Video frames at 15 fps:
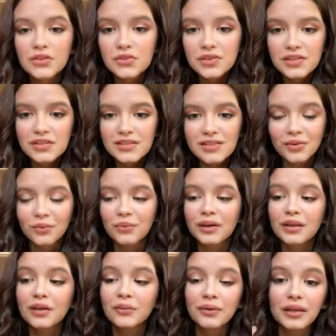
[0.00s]
So this is a
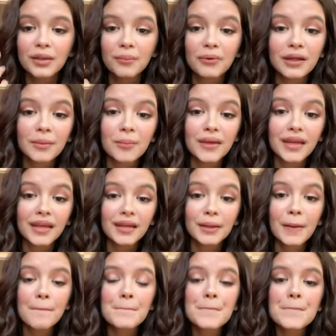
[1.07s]
really, really pretty
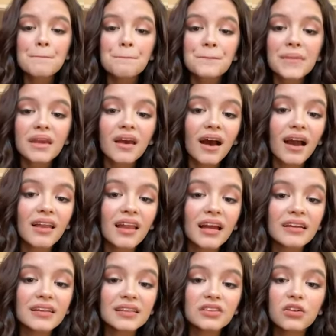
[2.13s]
pink. I
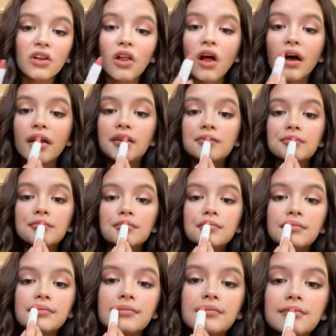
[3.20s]
like this a lot.
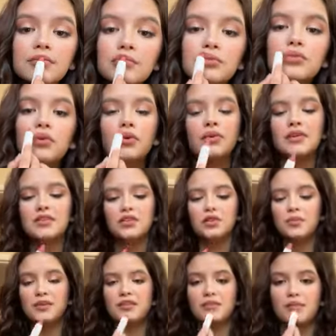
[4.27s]
Ooh, this
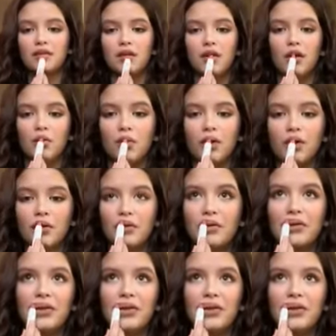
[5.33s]
could be something that I wear.